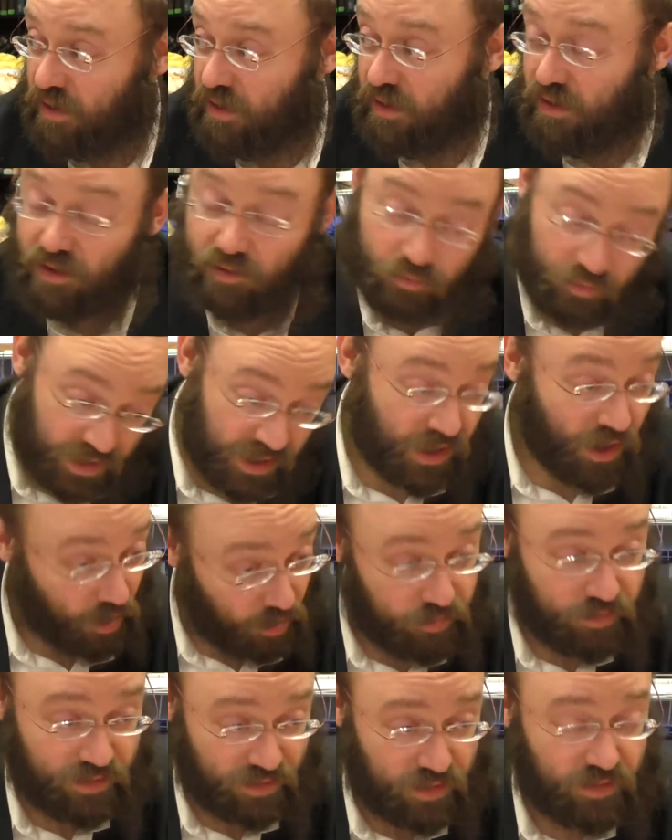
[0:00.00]
uh, we
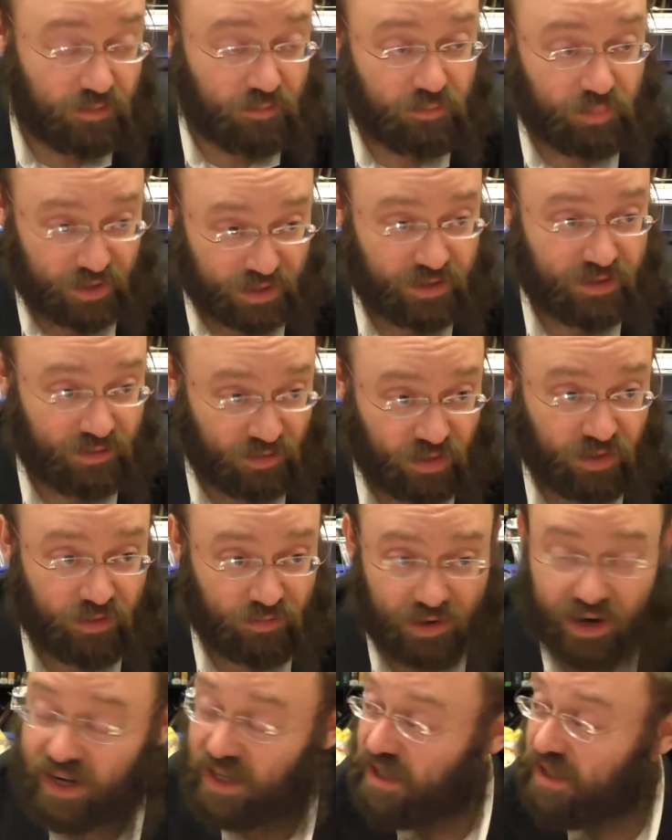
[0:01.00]
don't, but
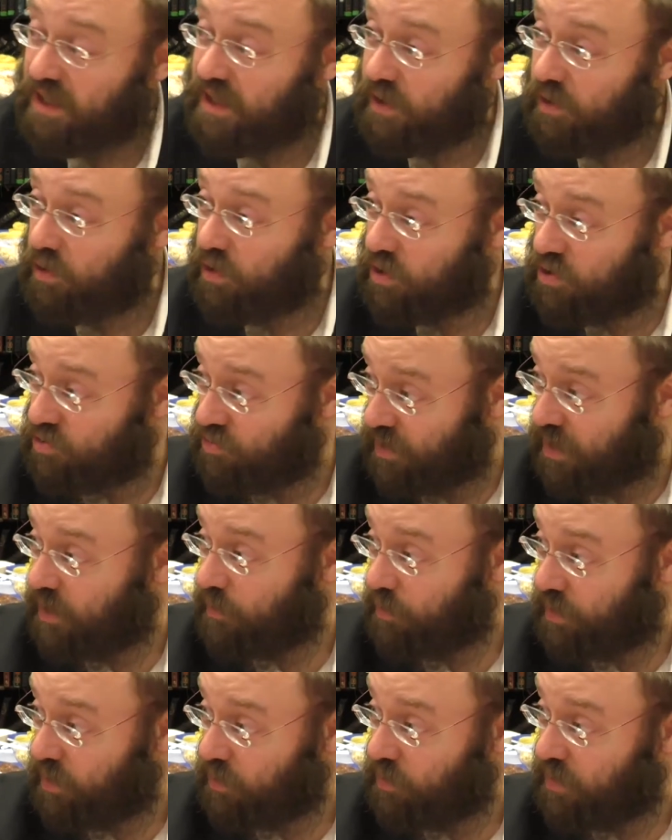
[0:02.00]
theoretically you could
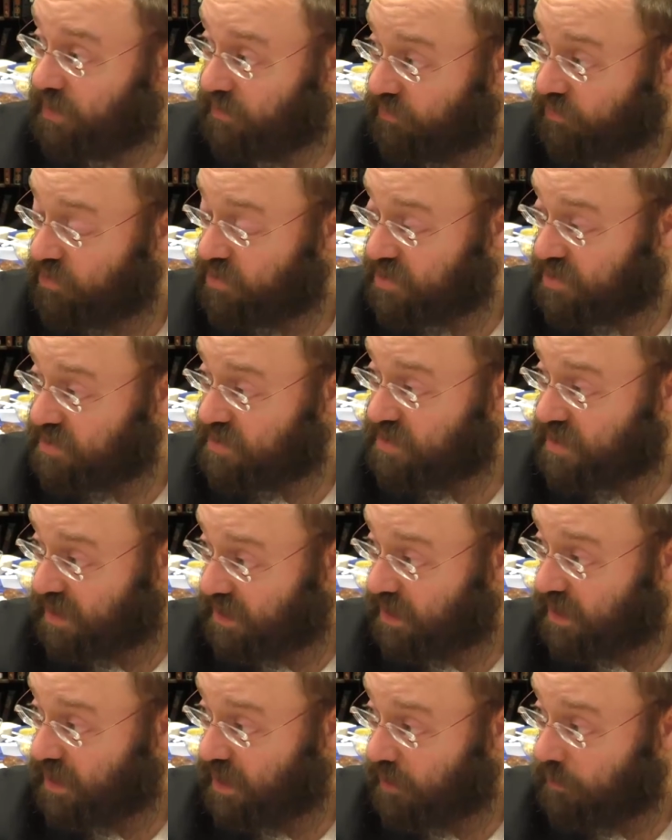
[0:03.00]
drink between the first and
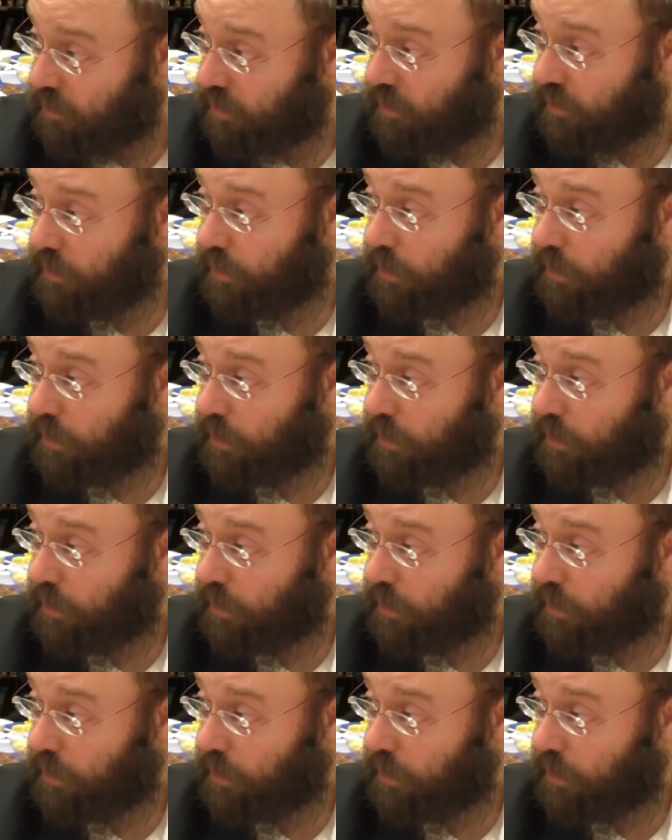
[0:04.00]
second cup